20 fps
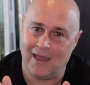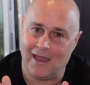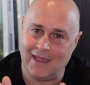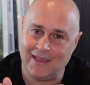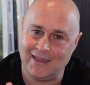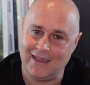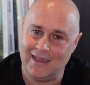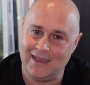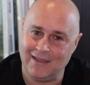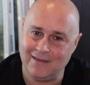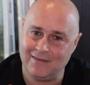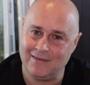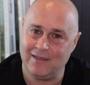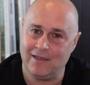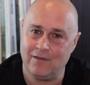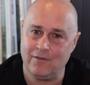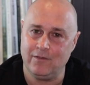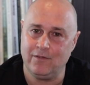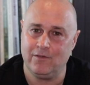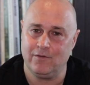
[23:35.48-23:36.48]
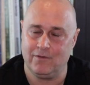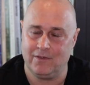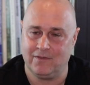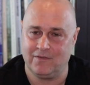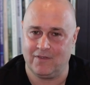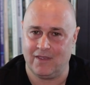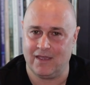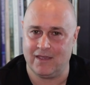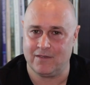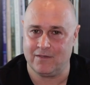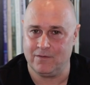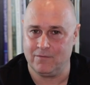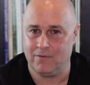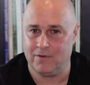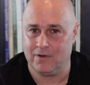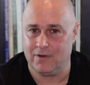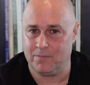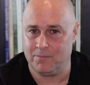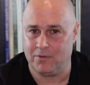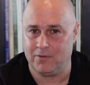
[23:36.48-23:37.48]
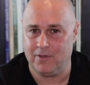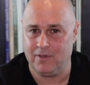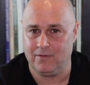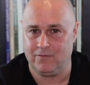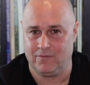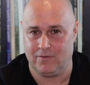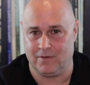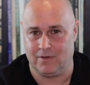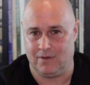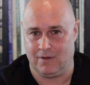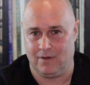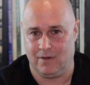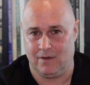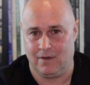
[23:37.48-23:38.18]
I can't tell you exactly where to place it.